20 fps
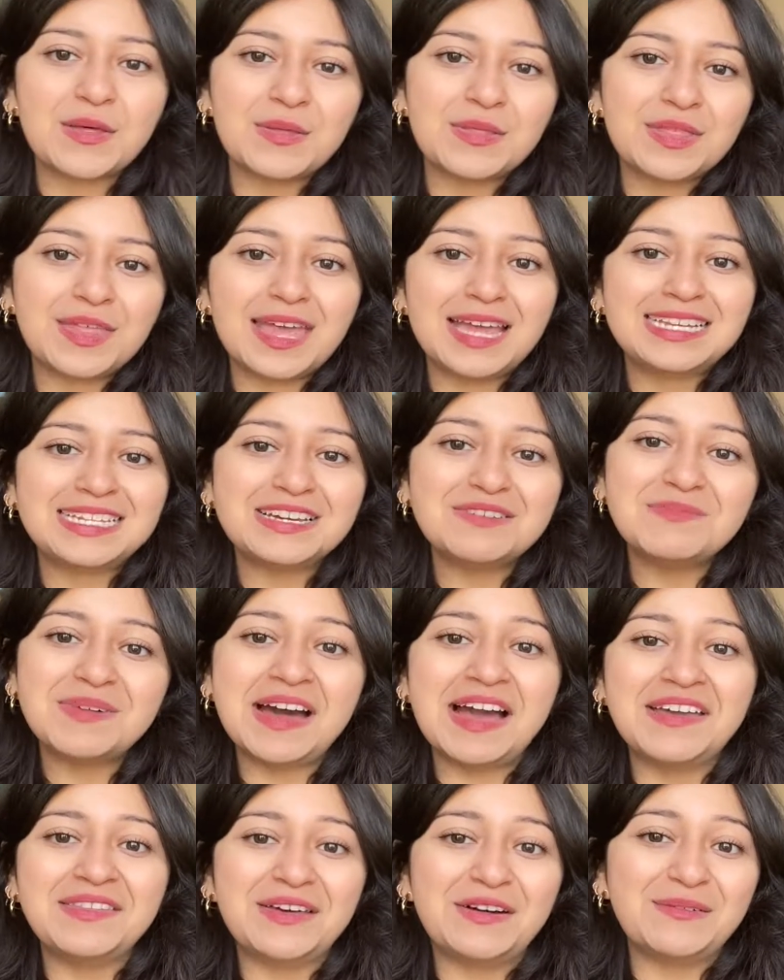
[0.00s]
The idea
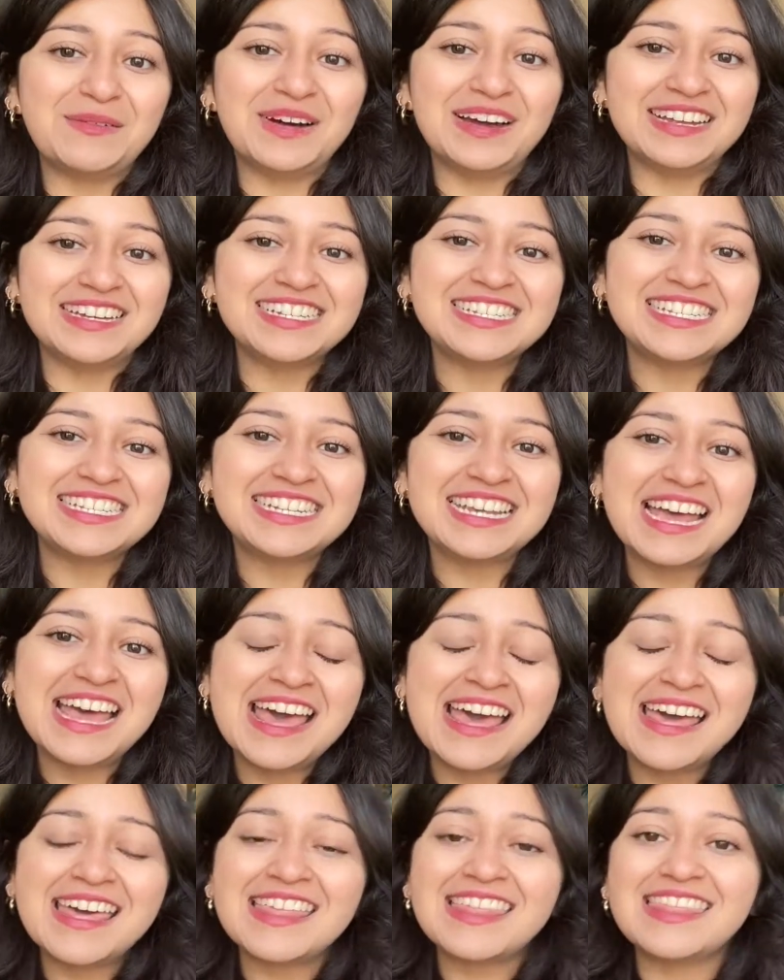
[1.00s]
behind that was
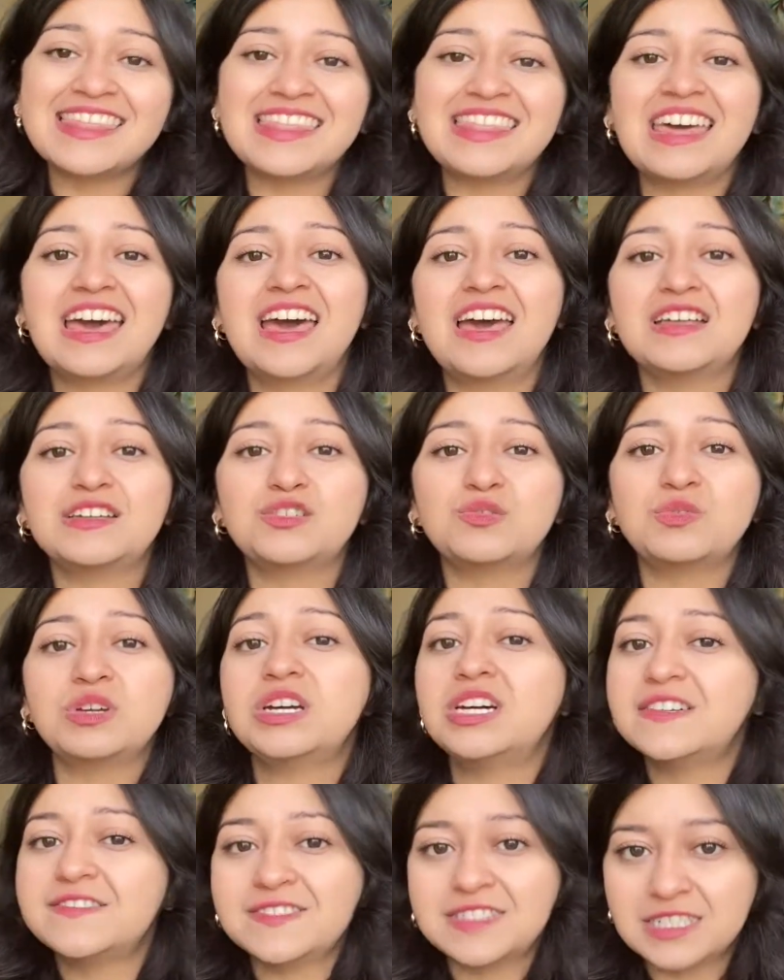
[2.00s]
that we
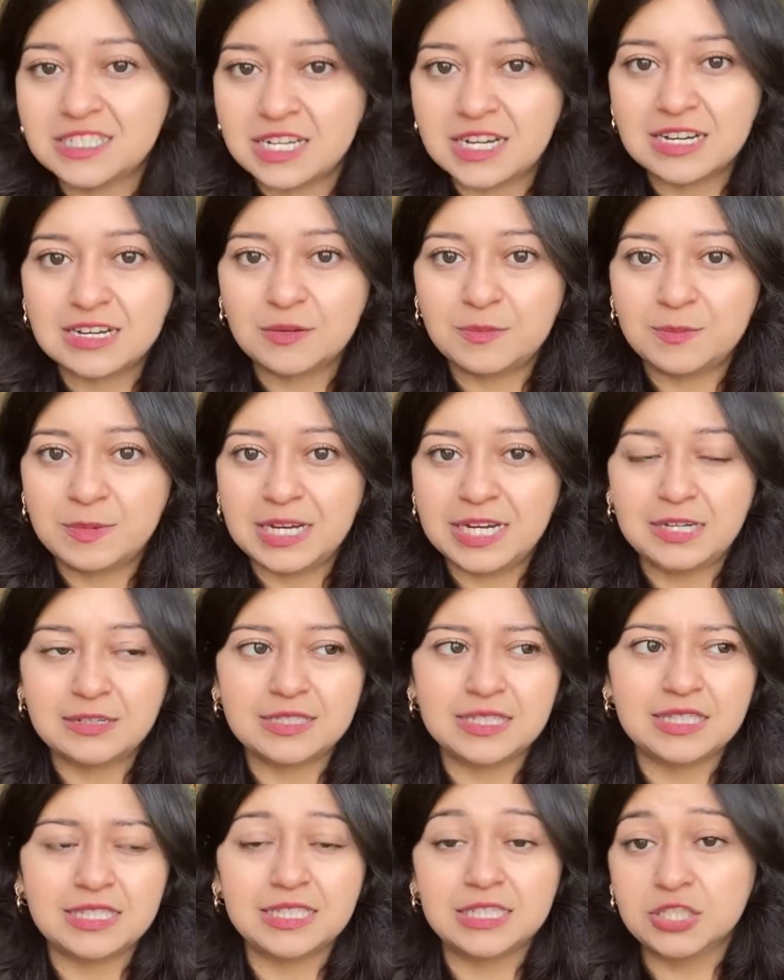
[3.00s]
often talk
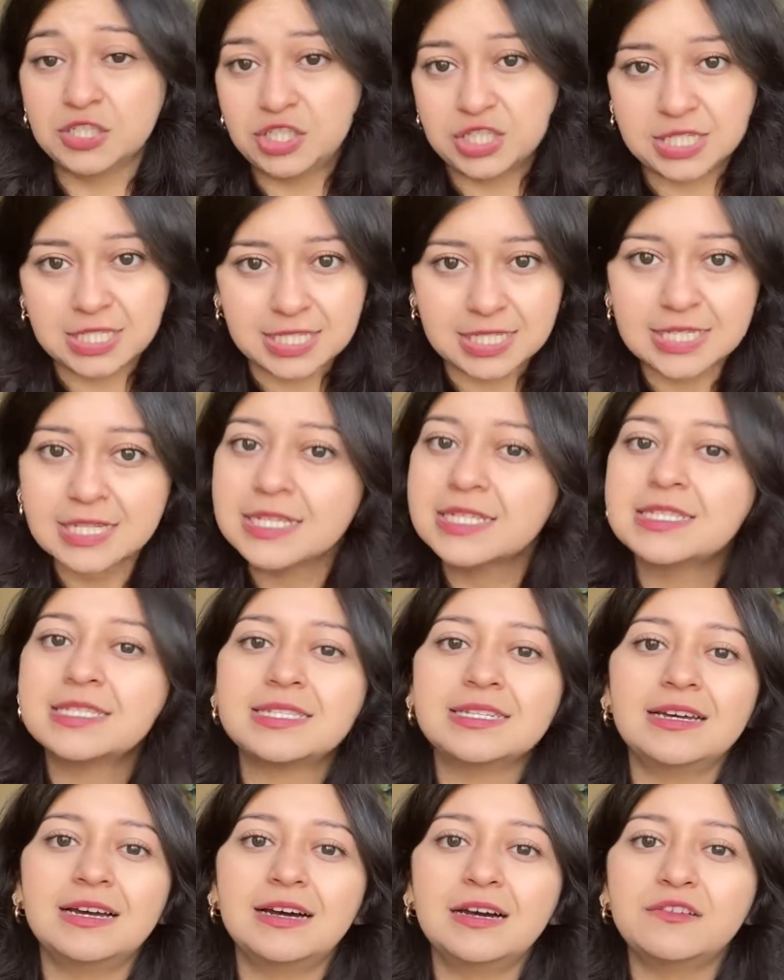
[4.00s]
about the logistics
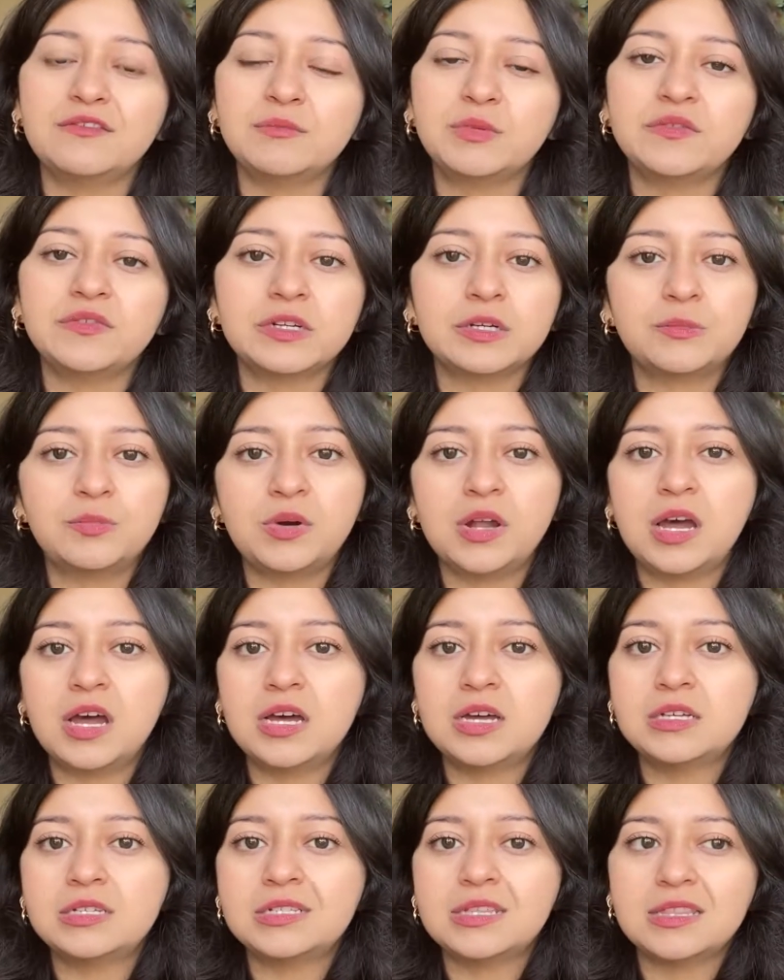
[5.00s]
of moving
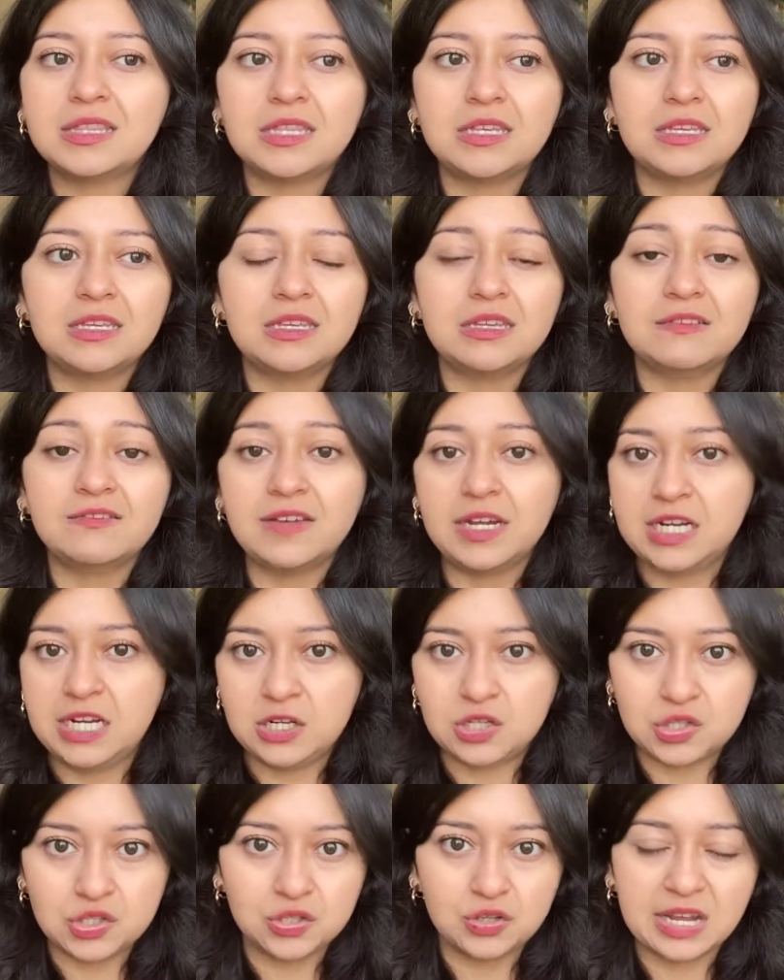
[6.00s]
abroad, the
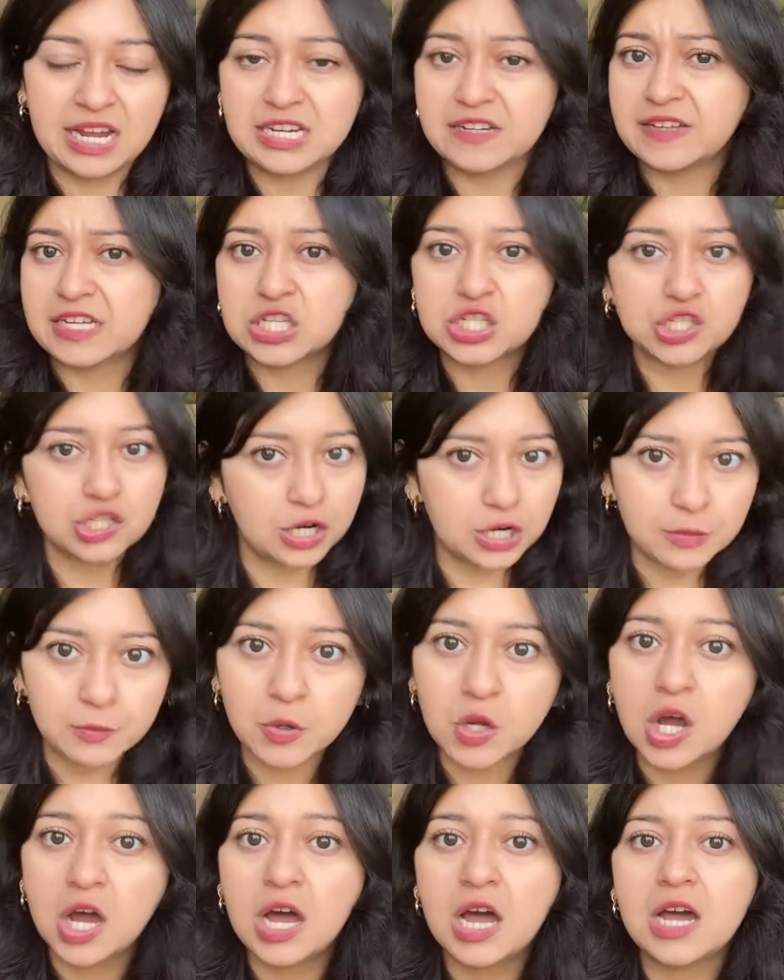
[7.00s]
financial kind of like startup
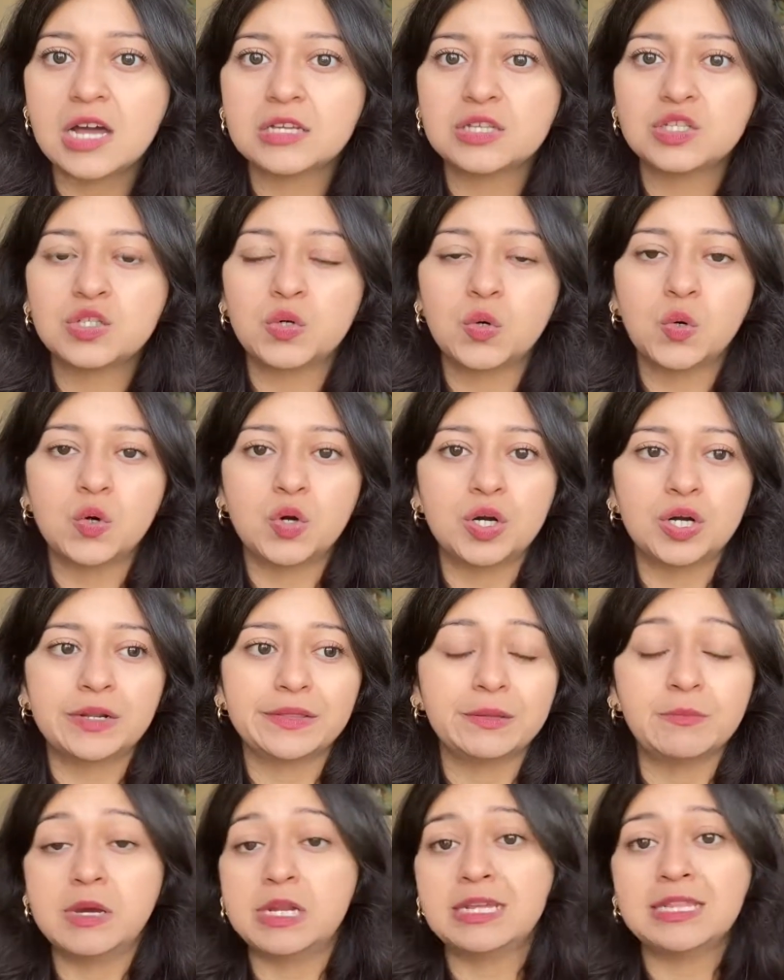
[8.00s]
cost, or the
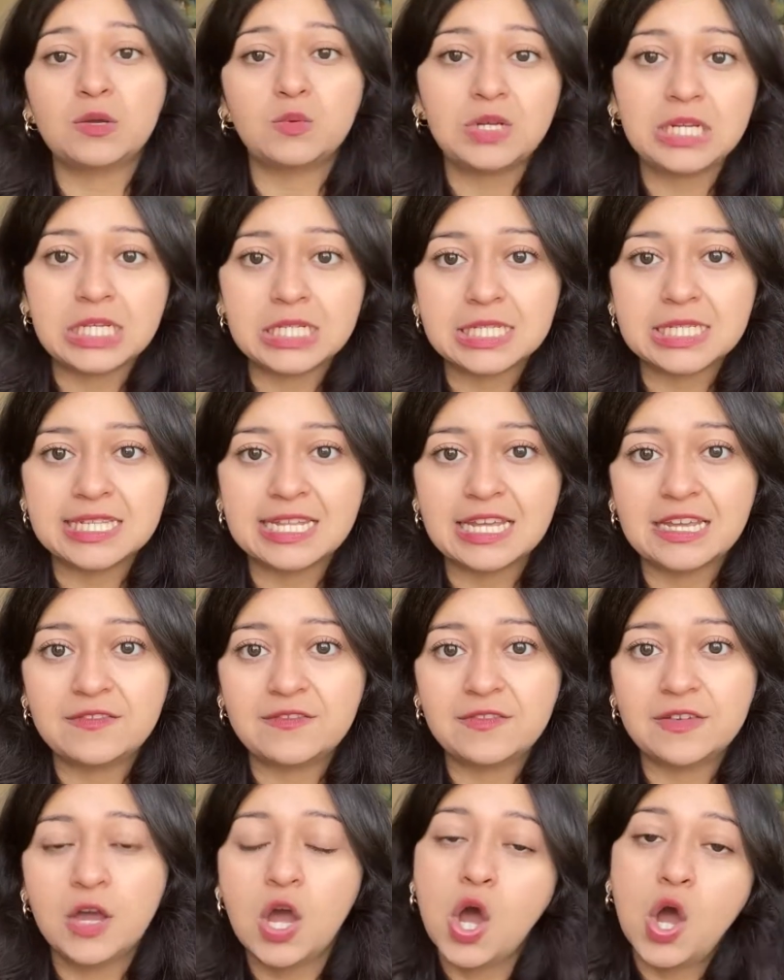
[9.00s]
money that we need to save
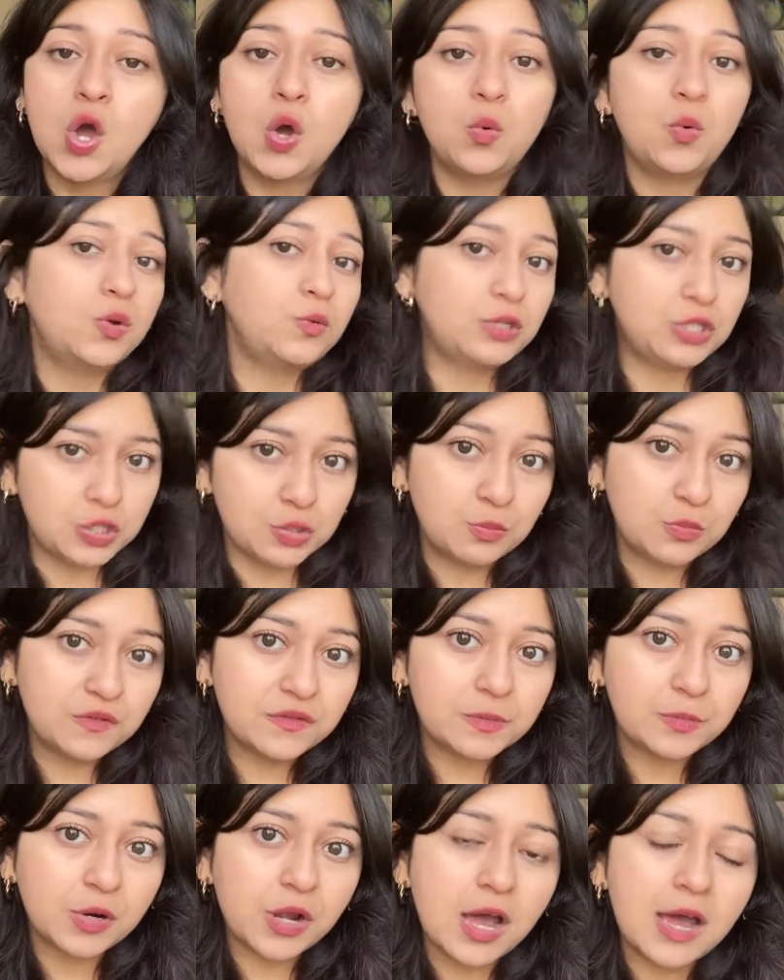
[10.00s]
when we do move
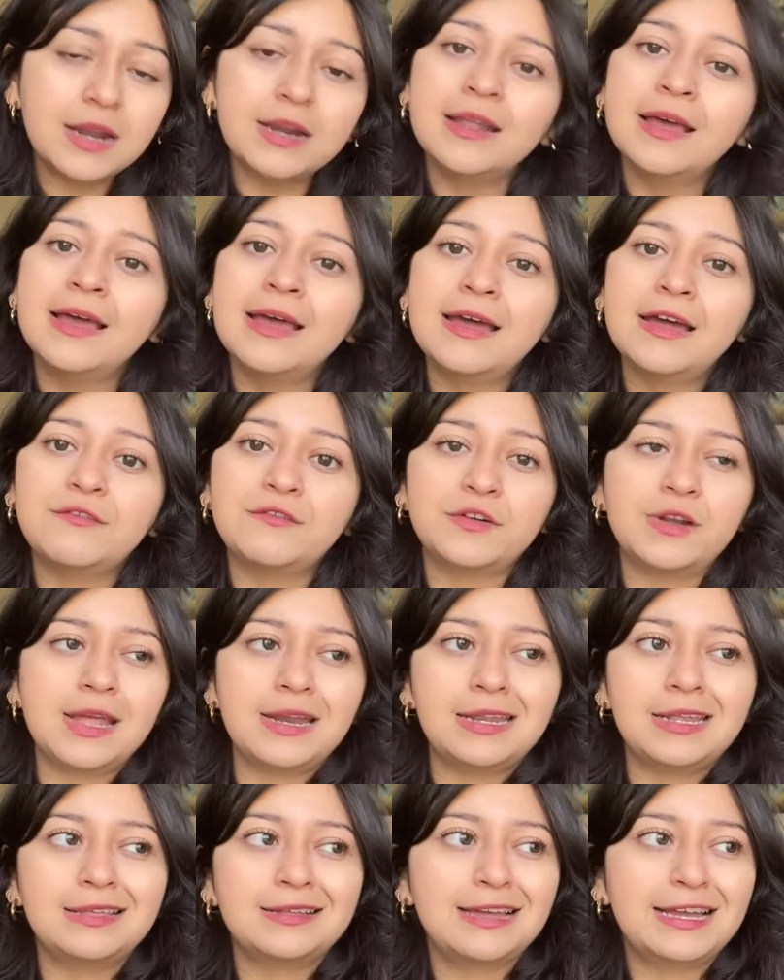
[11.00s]
abroad for
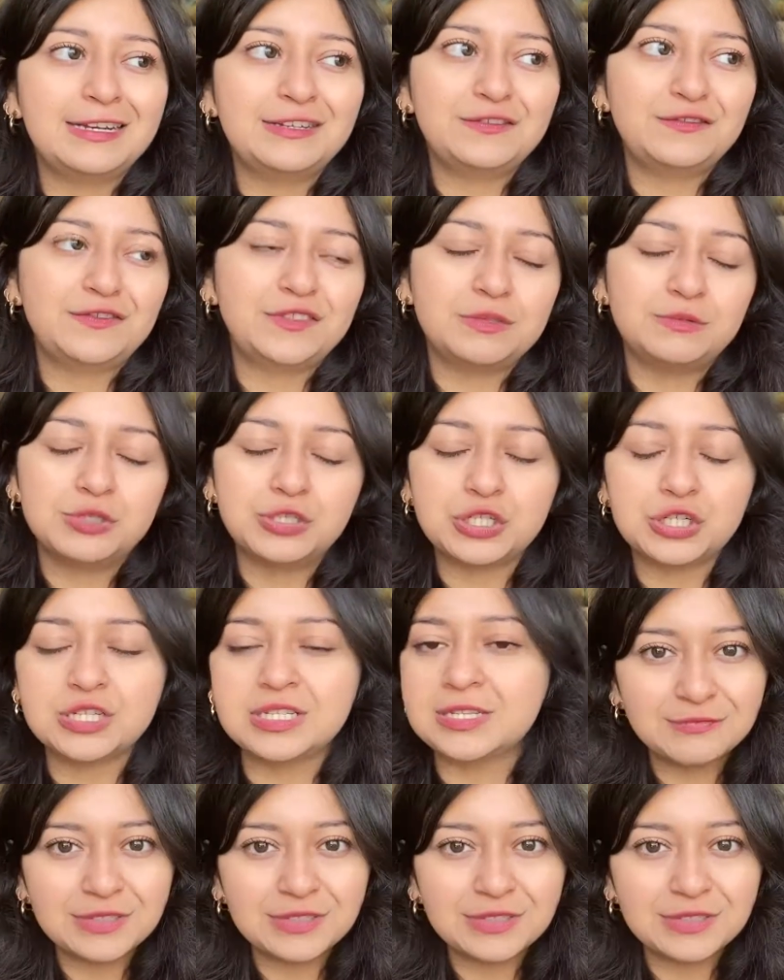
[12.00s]
any kind of emergency.